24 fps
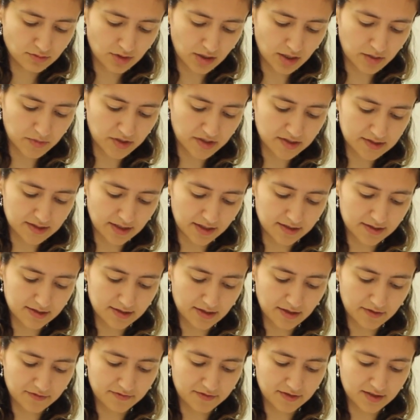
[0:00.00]
I'm excited.
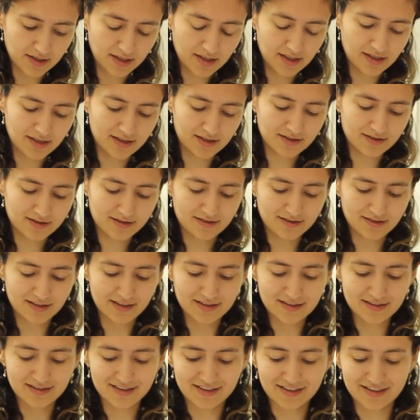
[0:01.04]
I feel like
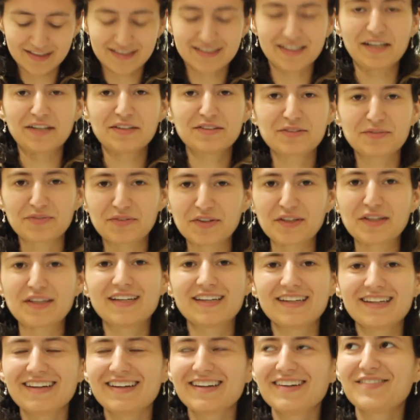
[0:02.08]
this is gonna taste
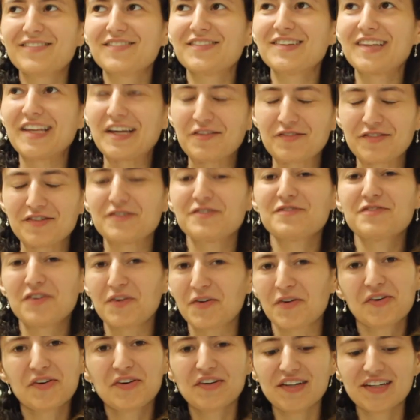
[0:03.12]
really
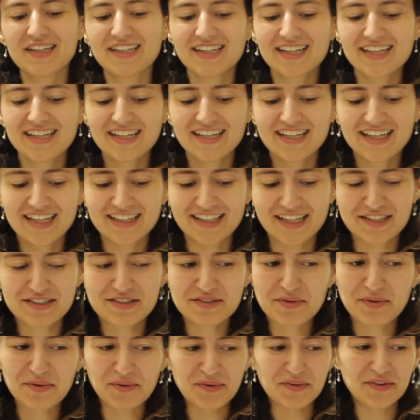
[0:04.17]
flavorful, and that's
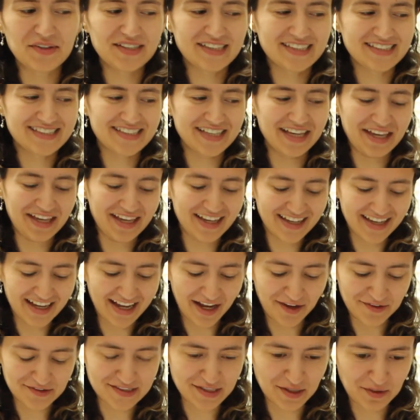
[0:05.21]
cool. It's like
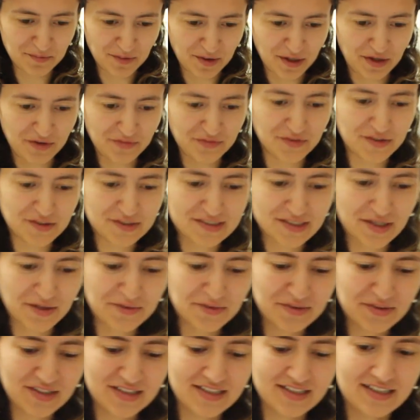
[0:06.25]
outside my comfort
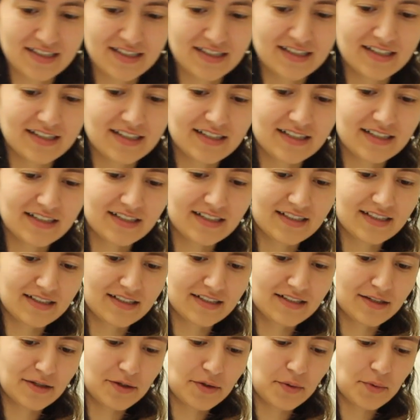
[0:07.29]
zone.
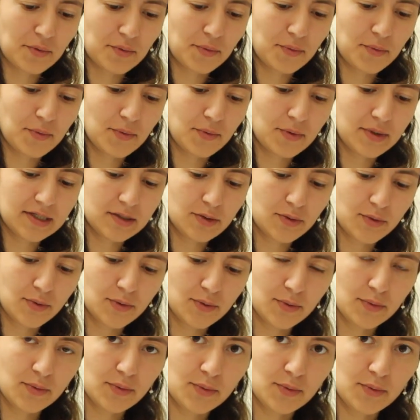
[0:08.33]

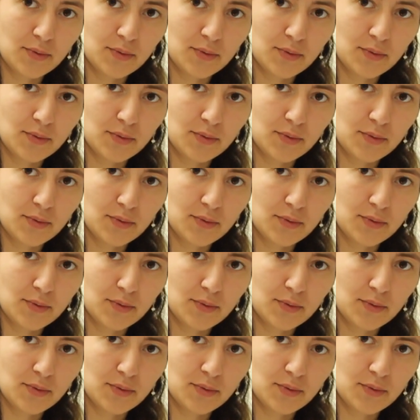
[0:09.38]
Ooh.